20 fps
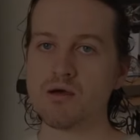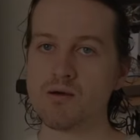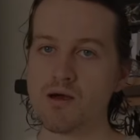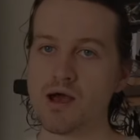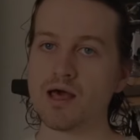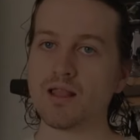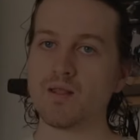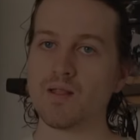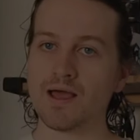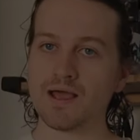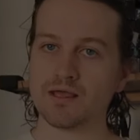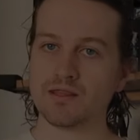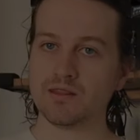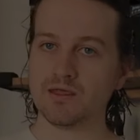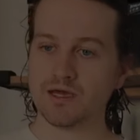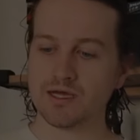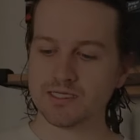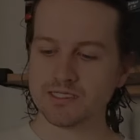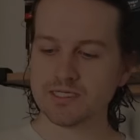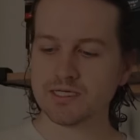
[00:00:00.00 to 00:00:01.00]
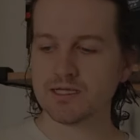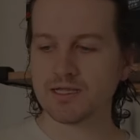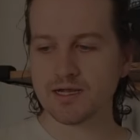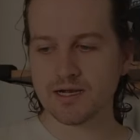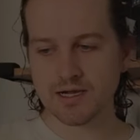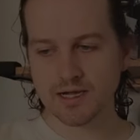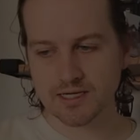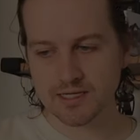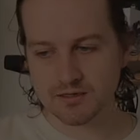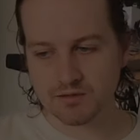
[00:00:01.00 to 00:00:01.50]
I like the idea that
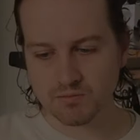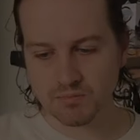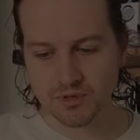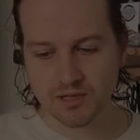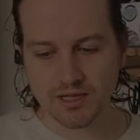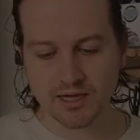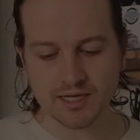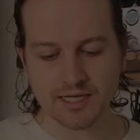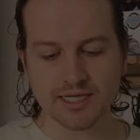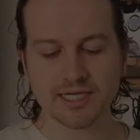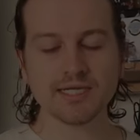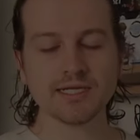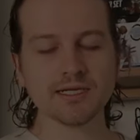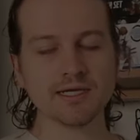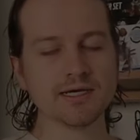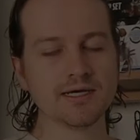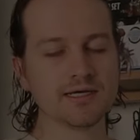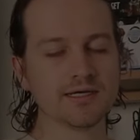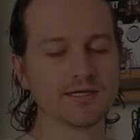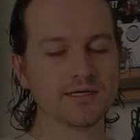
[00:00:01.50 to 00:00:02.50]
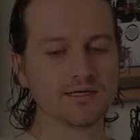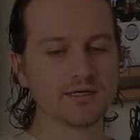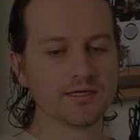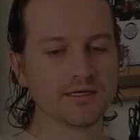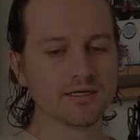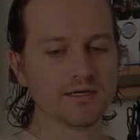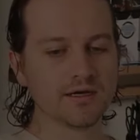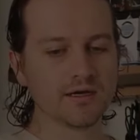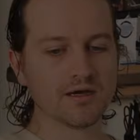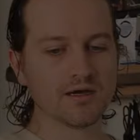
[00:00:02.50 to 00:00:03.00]
I can plug in
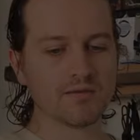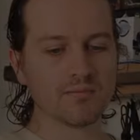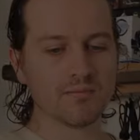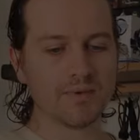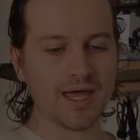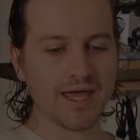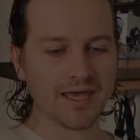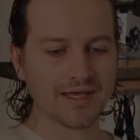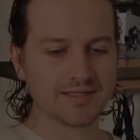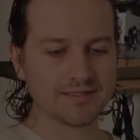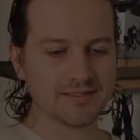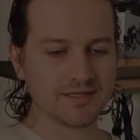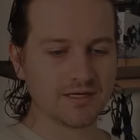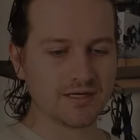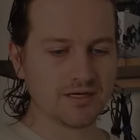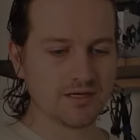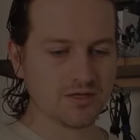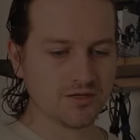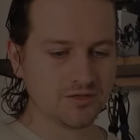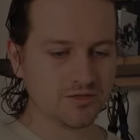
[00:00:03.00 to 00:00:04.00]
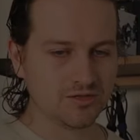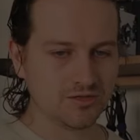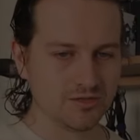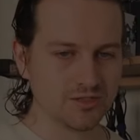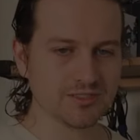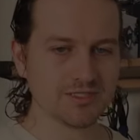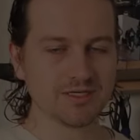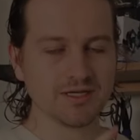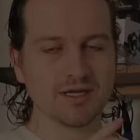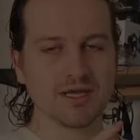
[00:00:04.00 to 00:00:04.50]
my headset
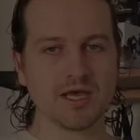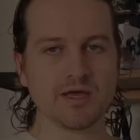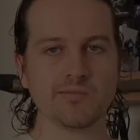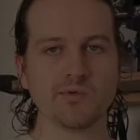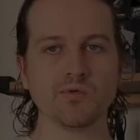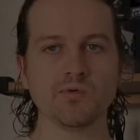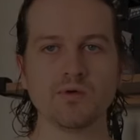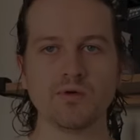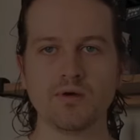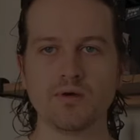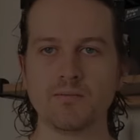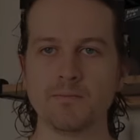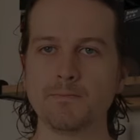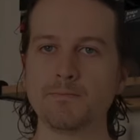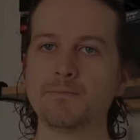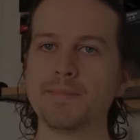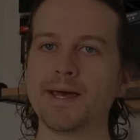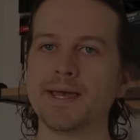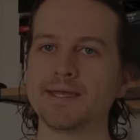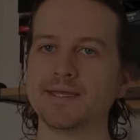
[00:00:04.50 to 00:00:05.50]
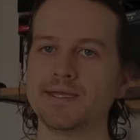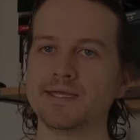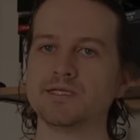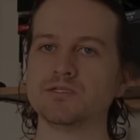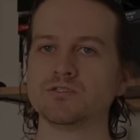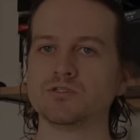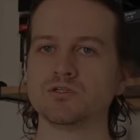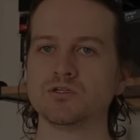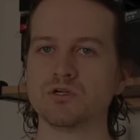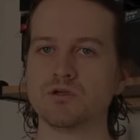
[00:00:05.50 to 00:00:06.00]
using a cable back
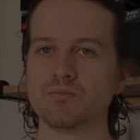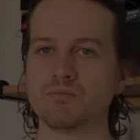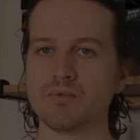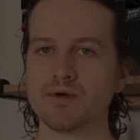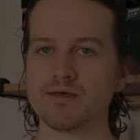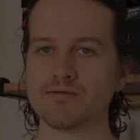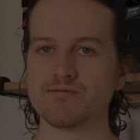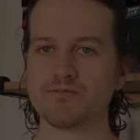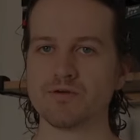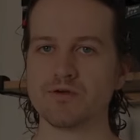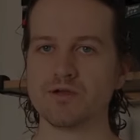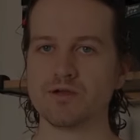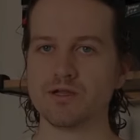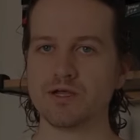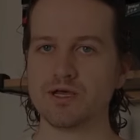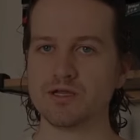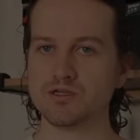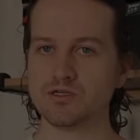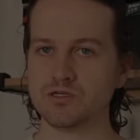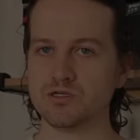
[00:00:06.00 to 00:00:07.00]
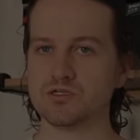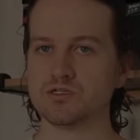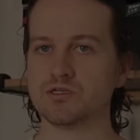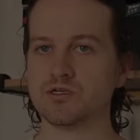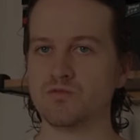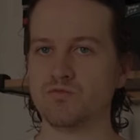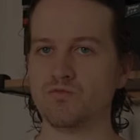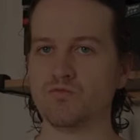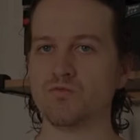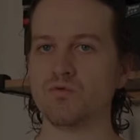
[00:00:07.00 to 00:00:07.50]
into my phone and use
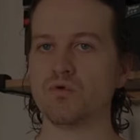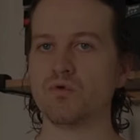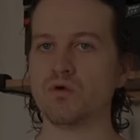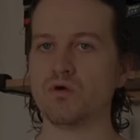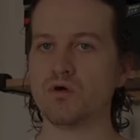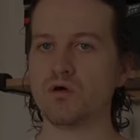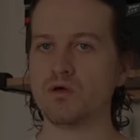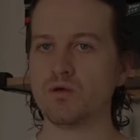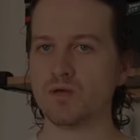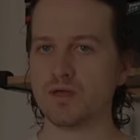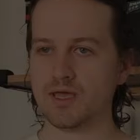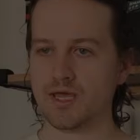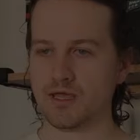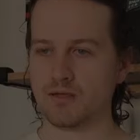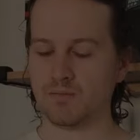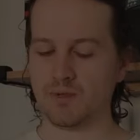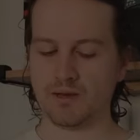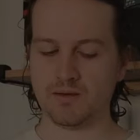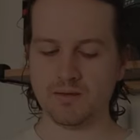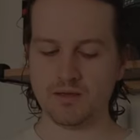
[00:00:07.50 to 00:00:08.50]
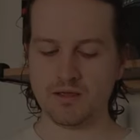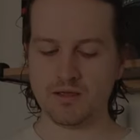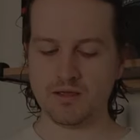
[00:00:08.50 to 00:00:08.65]
it for gaming.